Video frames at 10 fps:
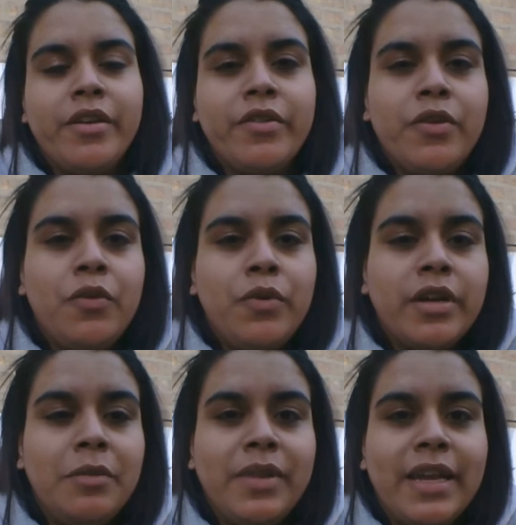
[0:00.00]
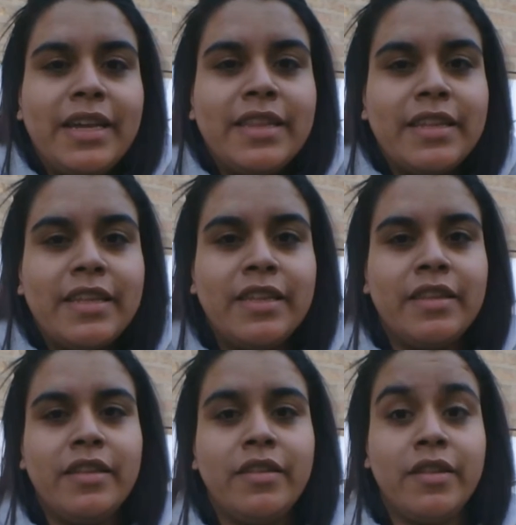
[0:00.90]
So, what compliance
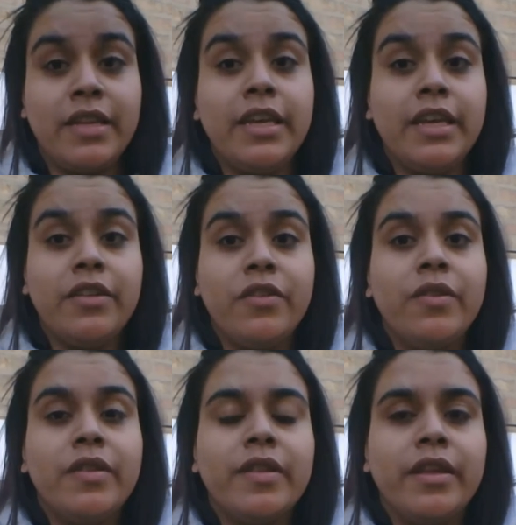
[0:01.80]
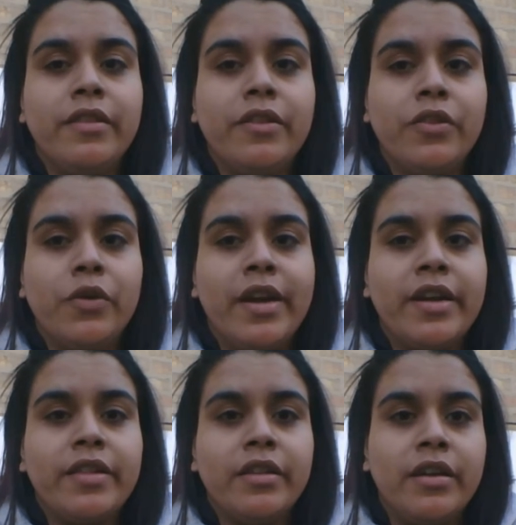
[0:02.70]
is the ease to descend the
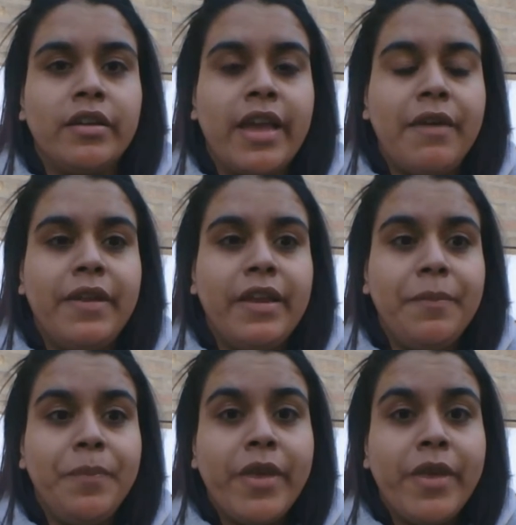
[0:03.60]
thorax and lung cavity.